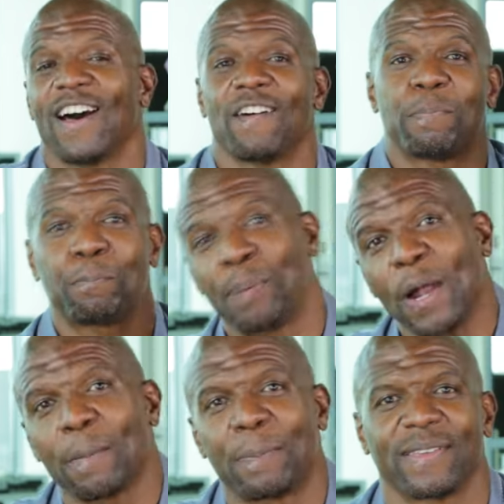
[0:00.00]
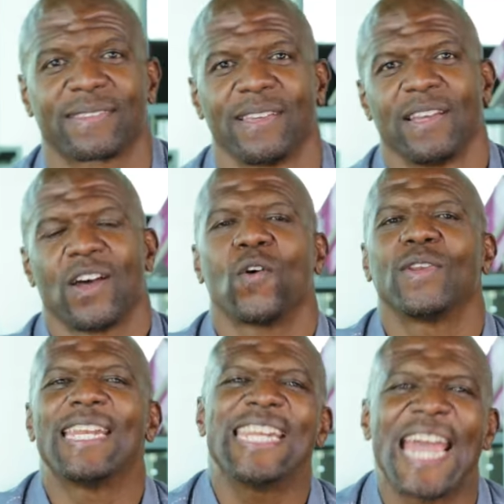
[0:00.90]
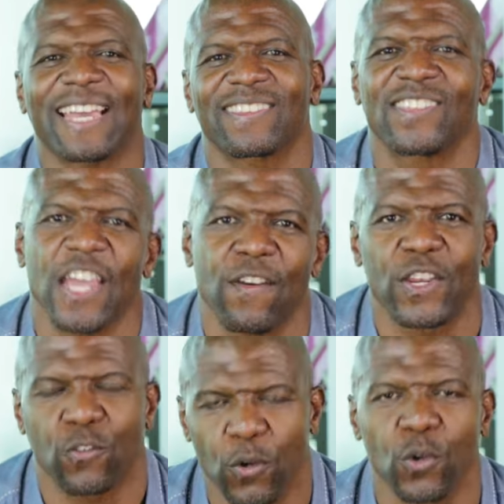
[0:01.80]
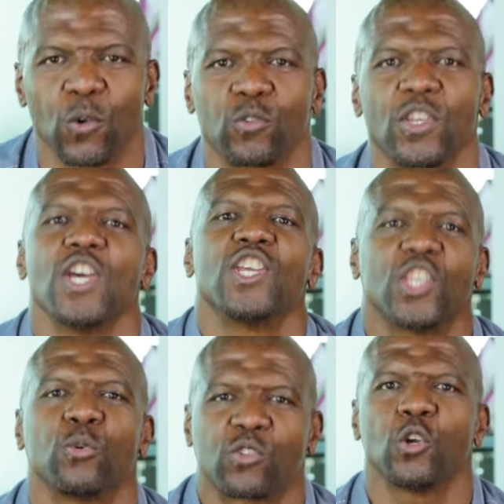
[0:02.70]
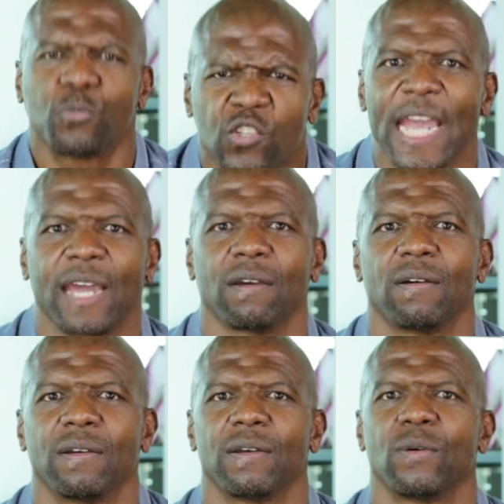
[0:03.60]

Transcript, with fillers: of Purpose on the next Terry Crews YouTube channel.